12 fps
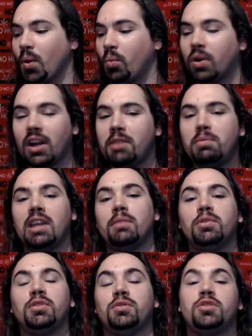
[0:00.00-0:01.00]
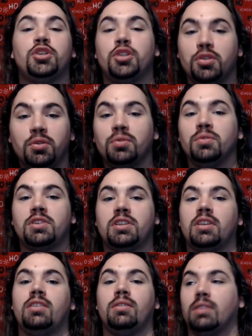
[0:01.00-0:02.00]
Would I be able to choose
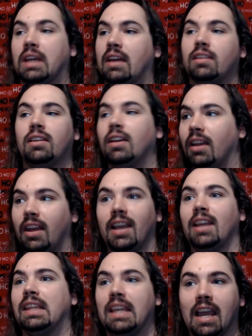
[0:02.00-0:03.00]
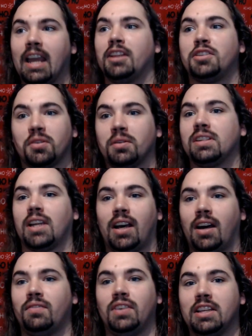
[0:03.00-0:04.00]
to do that? And the answer is
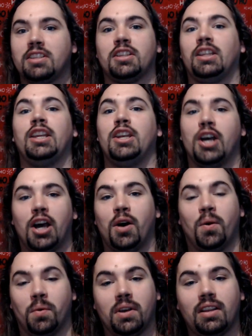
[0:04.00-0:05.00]
obviously no.